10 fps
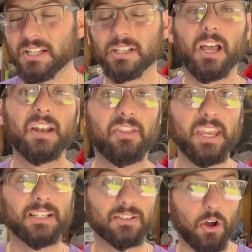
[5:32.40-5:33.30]
that's a lot of
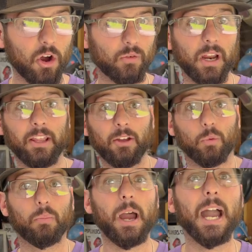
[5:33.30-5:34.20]
things already that
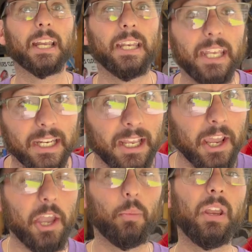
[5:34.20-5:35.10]
we're packing in.
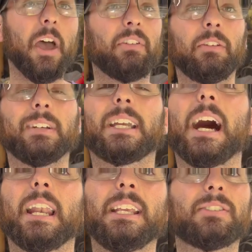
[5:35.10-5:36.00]
And we haven't even
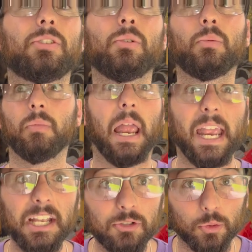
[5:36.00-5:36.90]
got into
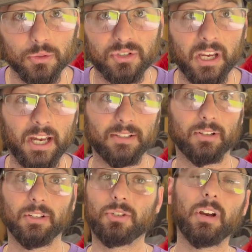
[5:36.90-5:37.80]
hand tools yet.
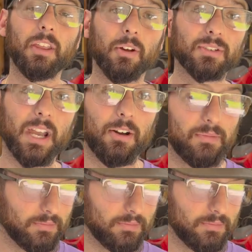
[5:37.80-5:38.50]
So let's try those out.